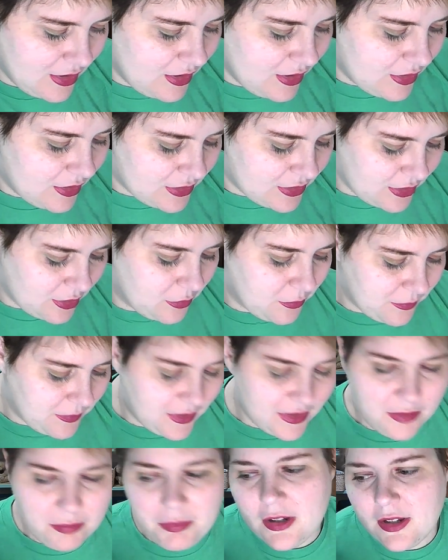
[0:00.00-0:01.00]
So, this
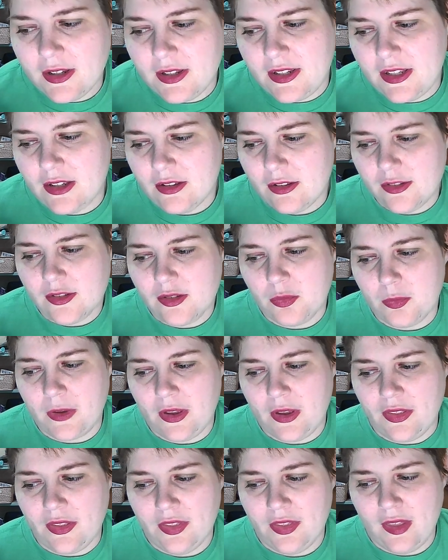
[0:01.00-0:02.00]
book deals
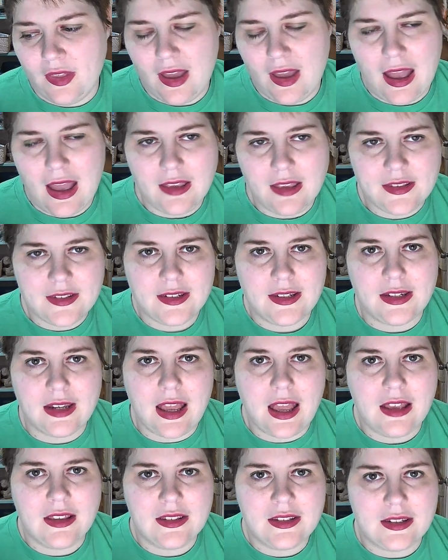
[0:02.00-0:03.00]
with Ast-
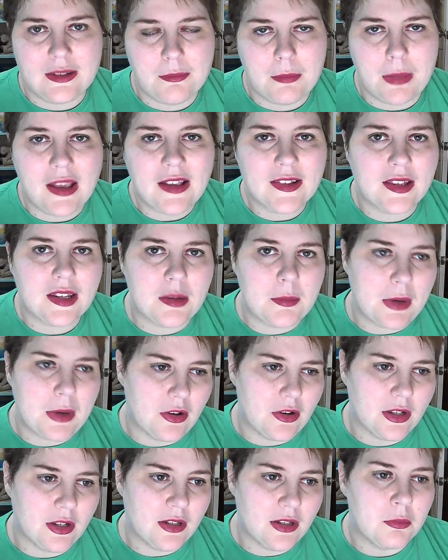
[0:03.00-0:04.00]
Mexican
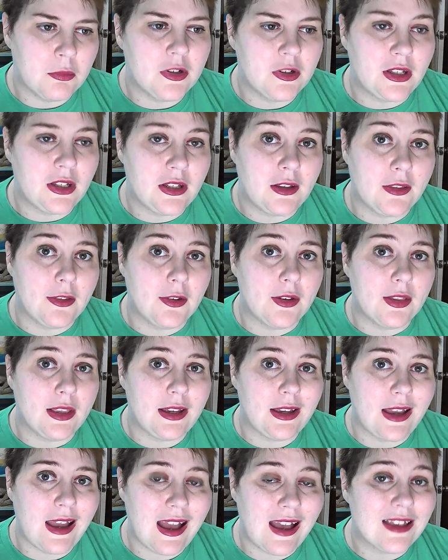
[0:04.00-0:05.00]
American,
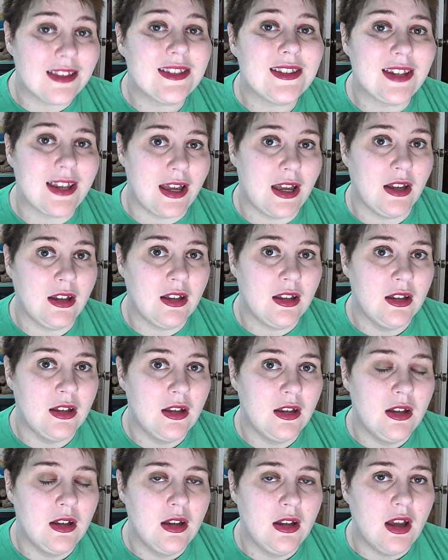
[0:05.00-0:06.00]
particularly Aztec
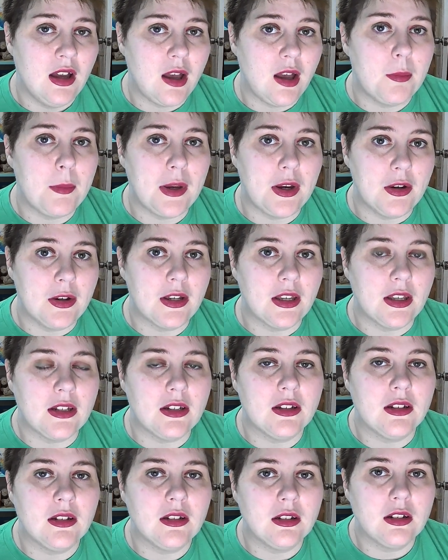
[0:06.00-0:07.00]
American
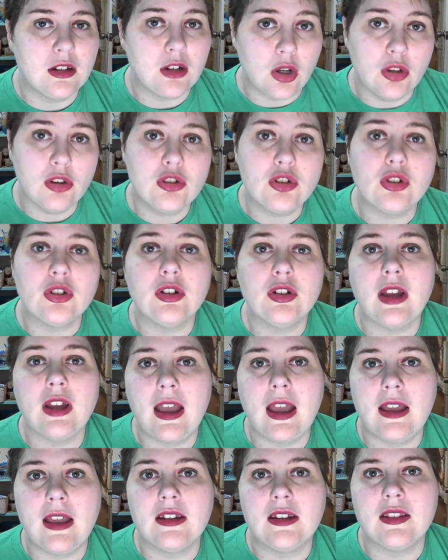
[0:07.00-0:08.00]
culture
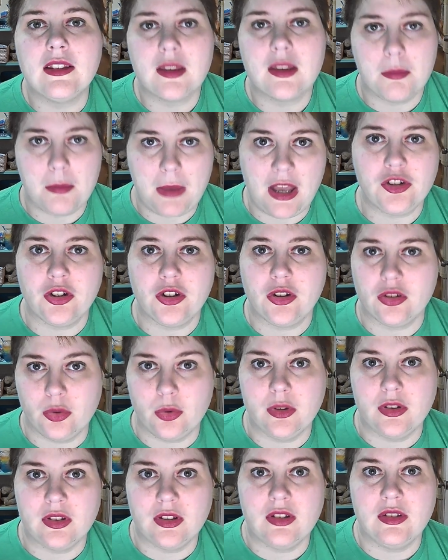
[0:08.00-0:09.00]
and the magic
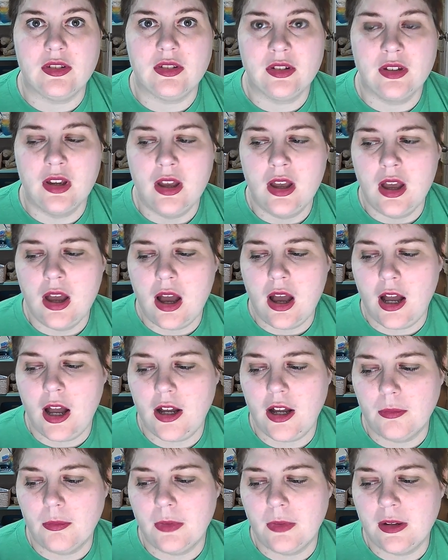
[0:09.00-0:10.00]
sources.
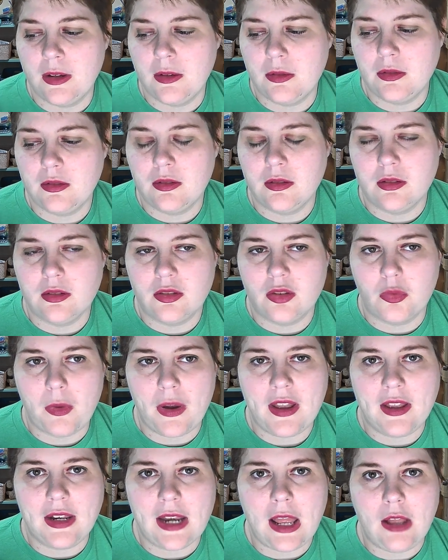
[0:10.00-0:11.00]
Um, it the way
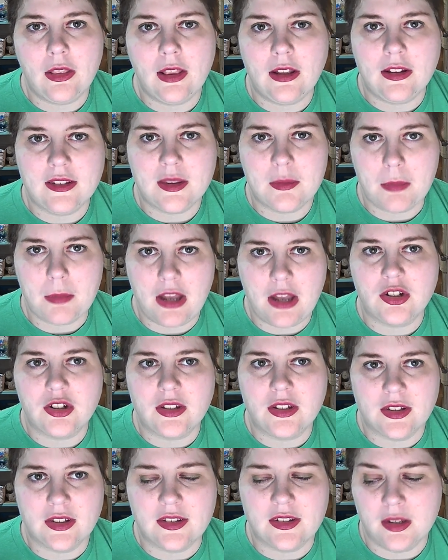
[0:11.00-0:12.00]
it outlines the magic
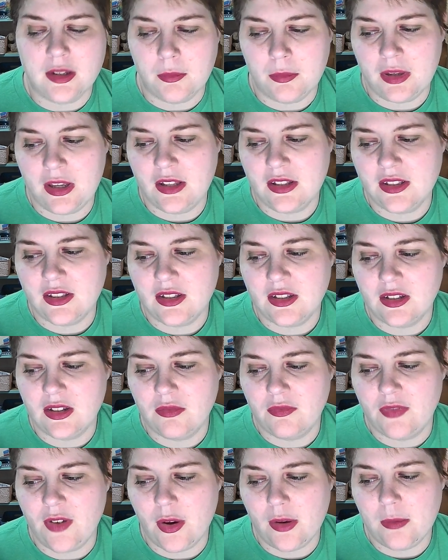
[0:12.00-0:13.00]
system, it's
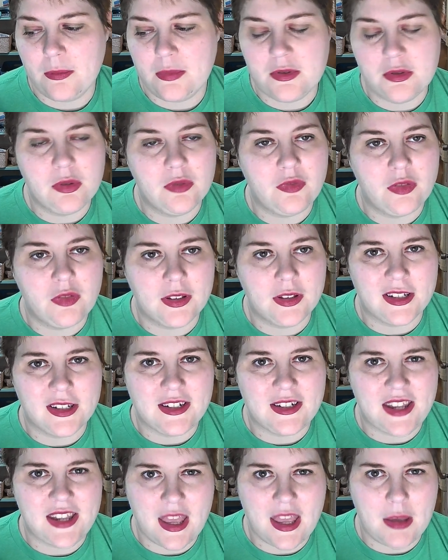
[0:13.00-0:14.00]
very beautiful and
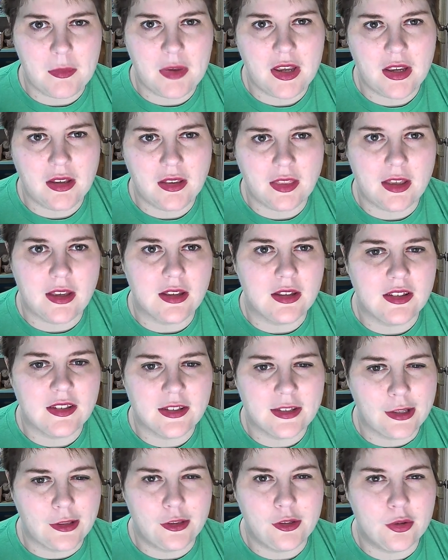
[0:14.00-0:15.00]
damning, like
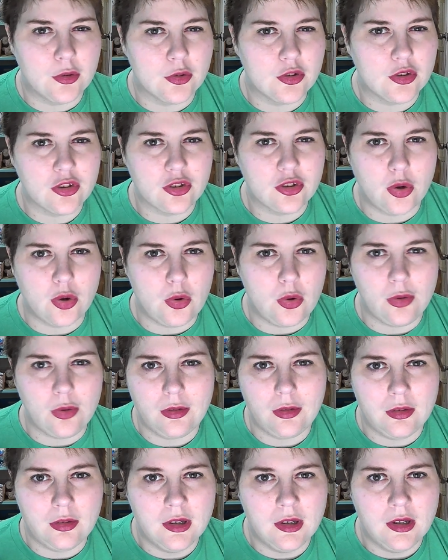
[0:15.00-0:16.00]
sell your
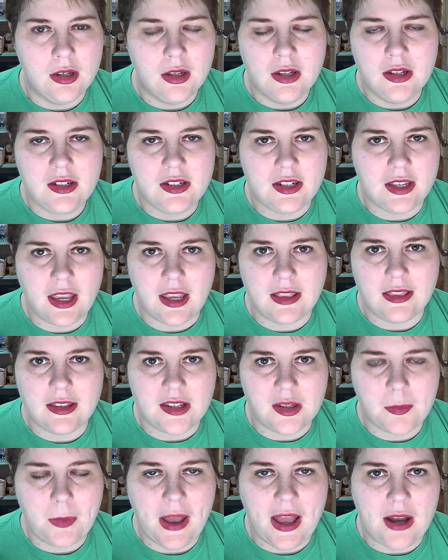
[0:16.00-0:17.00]
soul to gain these
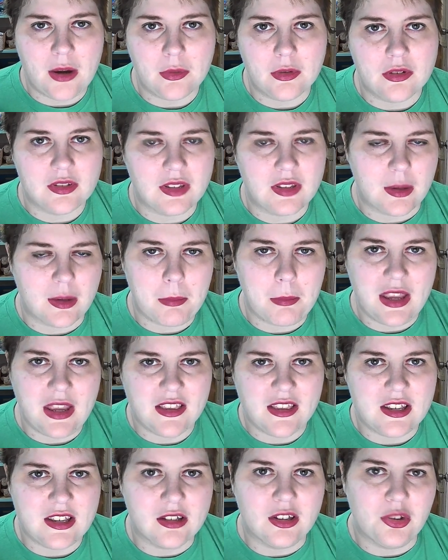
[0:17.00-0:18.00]
powers, like make
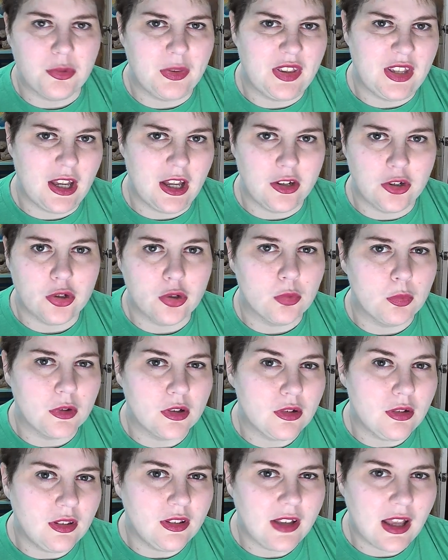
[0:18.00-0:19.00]
deals with the
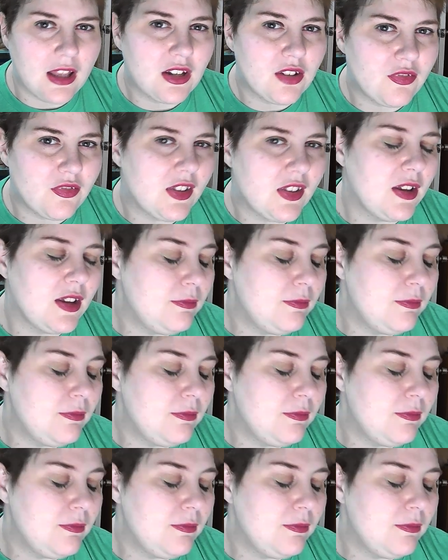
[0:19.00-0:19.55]
underworld kind of thing.